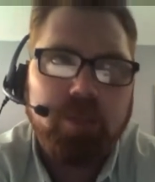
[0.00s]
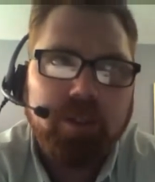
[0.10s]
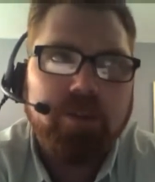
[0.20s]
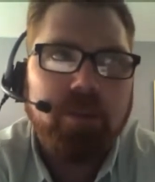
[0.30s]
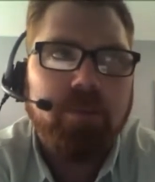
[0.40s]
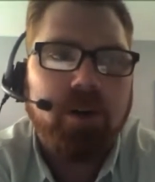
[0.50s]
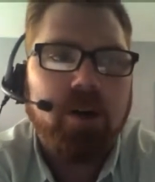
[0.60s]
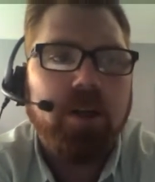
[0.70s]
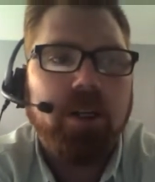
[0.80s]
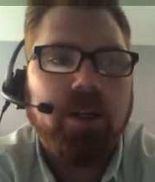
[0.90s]

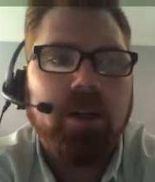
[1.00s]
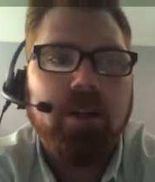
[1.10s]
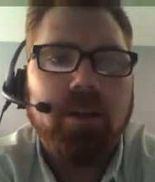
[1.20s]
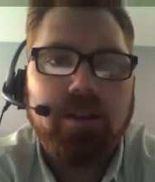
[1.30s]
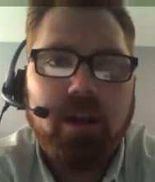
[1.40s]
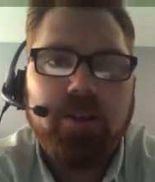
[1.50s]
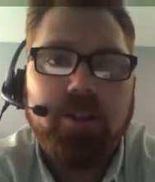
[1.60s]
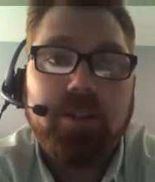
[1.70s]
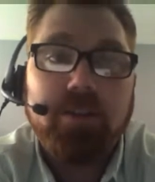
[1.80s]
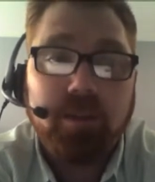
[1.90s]
contemporary
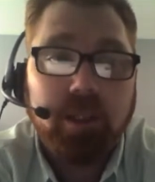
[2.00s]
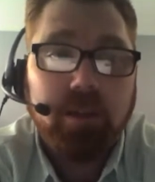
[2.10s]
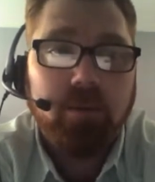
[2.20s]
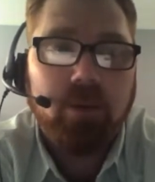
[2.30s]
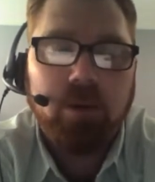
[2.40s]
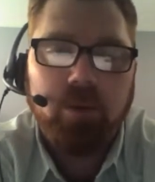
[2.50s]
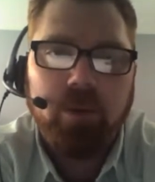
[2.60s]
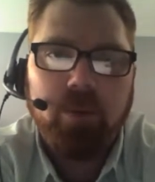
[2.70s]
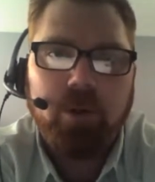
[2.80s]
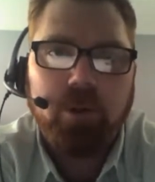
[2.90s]
theology is looking for
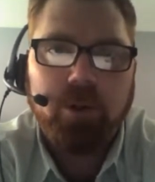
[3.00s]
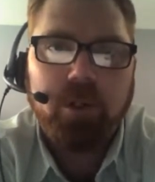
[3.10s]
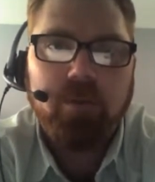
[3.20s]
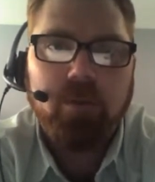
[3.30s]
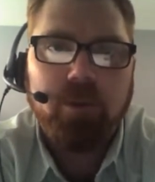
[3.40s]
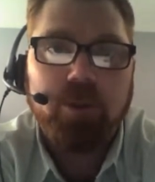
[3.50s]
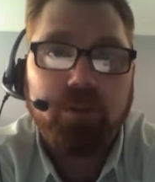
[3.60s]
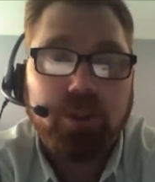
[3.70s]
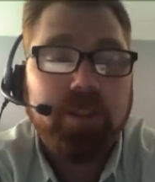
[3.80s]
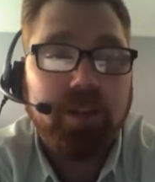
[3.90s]
when we're looking for
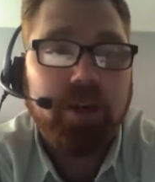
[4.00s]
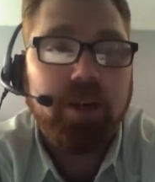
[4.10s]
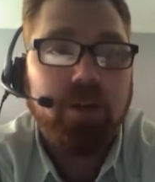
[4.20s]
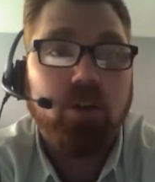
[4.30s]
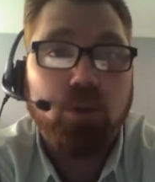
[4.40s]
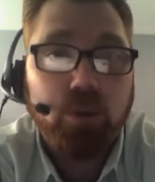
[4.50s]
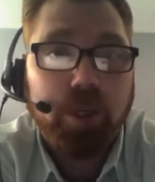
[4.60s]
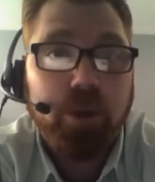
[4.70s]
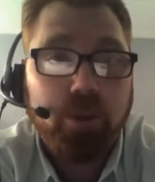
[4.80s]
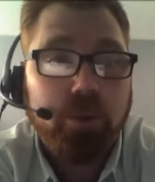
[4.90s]
Trinitarian
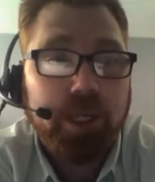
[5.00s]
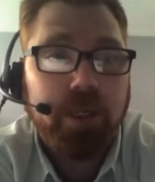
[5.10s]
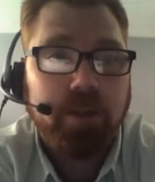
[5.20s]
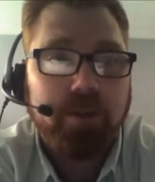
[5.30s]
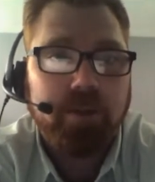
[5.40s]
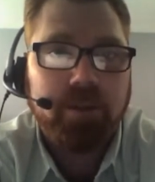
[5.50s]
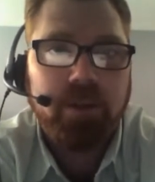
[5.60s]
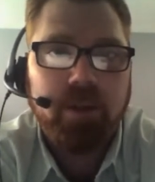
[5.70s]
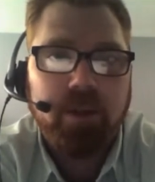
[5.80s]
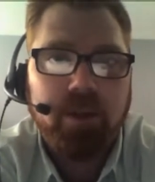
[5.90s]
creedal readings.
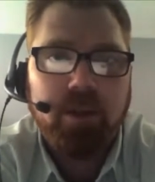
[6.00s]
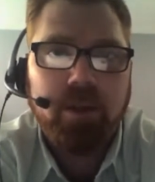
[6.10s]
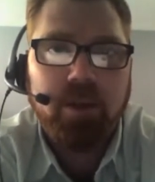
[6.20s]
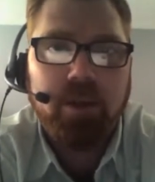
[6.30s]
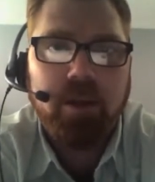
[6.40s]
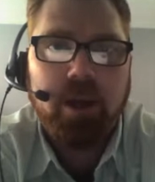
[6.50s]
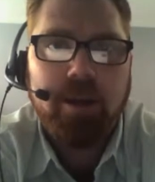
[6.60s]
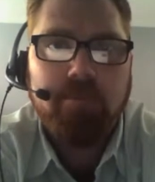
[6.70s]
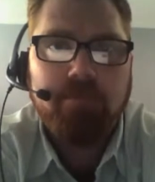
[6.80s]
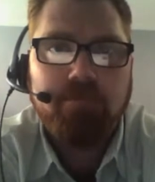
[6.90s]

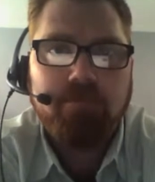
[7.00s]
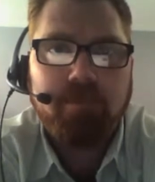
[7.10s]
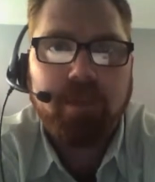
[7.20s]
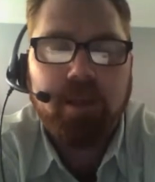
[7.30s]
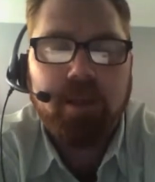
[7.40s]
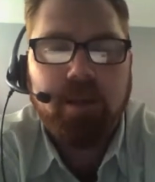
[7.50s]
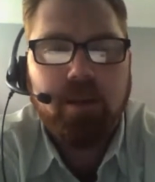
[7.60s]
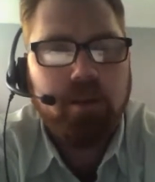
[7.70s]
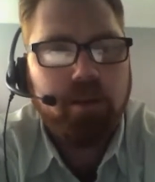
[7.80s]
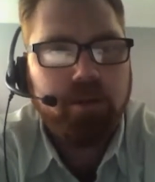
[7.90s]
Um,
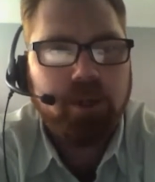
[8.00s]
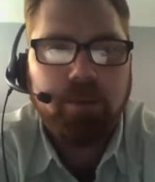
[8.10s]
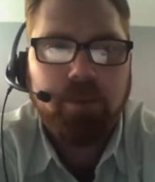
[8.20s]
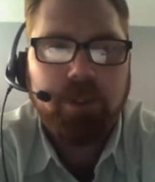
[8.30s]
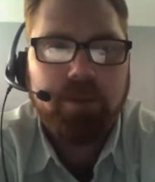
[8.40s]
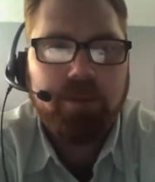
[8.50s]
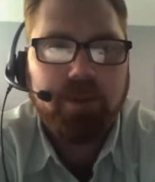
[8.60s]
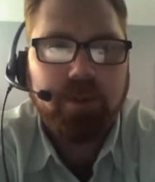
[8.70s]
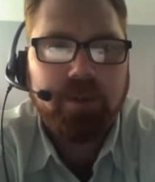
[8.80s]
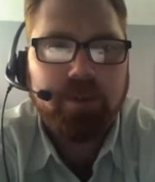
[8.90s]
there's a couple reasons
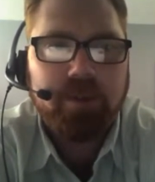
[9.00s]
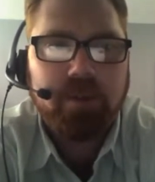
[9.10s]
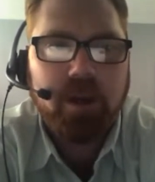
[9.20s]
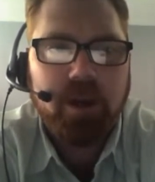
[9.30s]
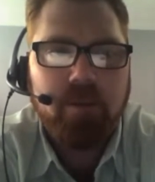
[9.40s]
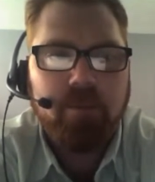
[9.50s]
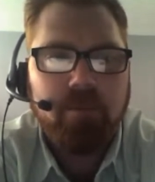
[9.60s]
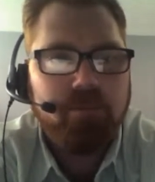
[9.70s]
for this. Uh,